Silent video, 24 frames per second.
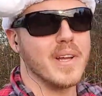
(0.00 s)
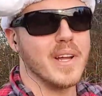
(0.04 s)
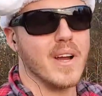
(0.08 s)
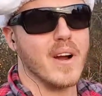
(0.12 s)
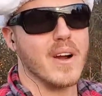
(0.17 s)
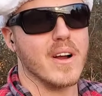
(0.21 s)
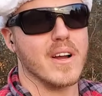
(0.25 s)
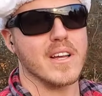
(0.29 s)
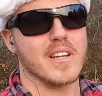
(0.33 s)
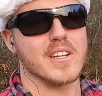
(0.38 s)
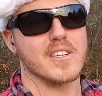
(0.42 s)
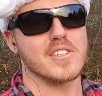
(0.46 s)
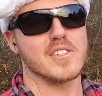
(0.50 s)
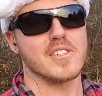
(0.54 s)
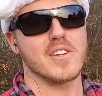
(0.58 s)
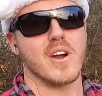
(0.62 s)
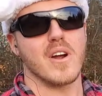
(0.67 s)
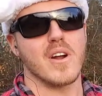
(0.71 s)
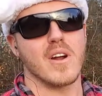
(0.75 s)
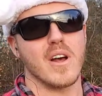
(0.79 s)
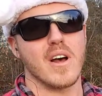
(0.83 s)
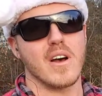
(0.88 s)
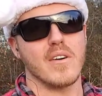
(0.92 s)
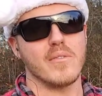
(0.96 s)
are going to
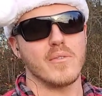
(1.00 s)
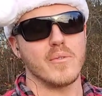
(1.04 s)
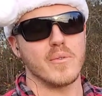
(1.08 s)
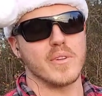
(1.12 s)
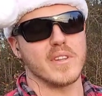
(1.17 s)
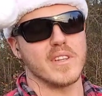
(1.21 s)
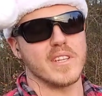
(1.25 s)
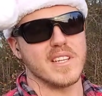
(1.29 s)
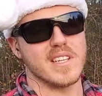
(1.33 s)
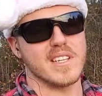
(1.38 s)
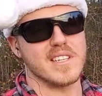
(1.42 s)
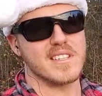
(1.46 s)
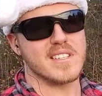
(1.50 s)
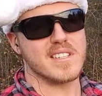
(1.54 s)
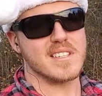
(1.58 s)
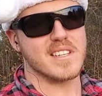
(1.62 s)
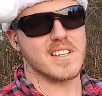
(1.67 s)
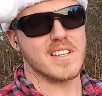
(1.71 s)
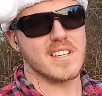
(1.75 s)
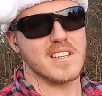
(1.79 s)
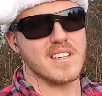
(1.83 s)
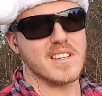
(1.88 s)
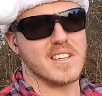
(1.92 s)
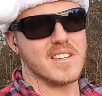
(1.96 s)
start off with this
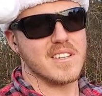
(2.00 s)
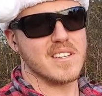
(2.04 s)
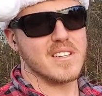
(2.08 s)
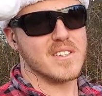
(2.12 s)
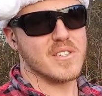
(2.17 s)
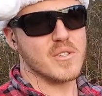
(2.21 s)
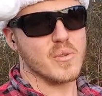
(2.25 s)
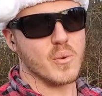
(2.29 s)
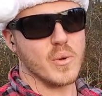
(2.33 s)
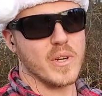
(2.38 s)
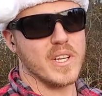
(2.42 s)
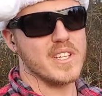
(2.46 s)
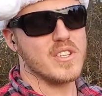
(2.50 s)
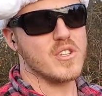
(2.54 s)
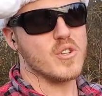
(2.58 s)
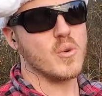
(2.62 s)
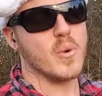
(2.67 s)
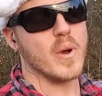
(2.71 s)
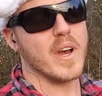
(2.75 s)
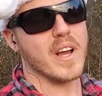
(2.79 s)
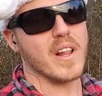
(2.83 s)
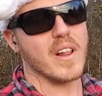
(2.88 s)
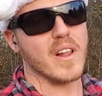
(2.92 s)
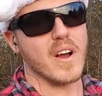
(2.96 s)
22
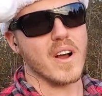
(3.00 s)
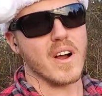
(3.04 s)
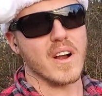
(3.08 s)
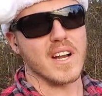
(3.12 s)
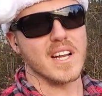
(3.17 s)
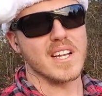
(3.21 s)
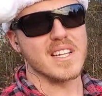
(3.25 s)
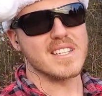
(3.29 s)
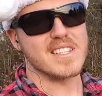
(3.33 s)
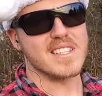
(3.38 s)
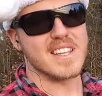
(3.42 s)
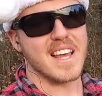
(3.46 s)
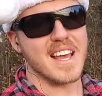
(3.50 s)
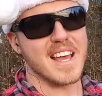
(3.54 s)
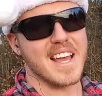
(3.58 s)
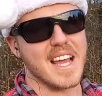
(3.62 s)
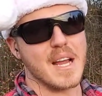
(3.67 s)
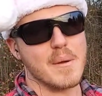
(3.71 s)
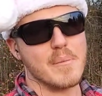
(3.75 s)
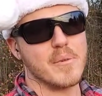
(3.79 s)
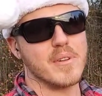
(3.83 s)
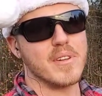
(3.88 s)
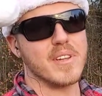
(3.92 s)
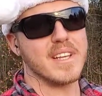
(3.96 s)
LR. It's the
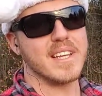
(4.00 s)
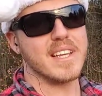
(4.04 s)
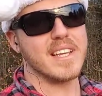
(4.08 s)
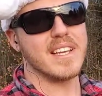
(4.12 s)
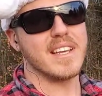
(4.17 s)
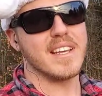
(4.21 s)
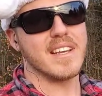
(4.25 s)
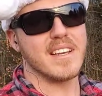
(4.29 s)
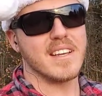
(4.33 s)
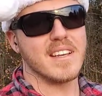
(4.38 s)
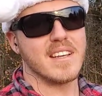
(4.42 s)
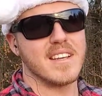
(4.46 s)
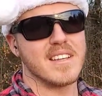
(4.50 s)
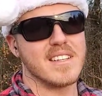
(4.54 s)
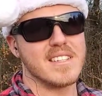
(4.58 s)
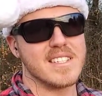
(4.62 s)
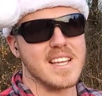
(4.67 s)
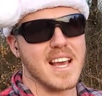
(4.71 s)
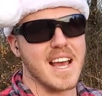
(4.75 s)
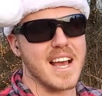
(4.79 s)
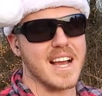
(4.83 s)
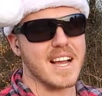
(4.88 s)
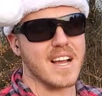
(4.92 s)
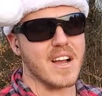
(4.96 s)
Hammerly TAC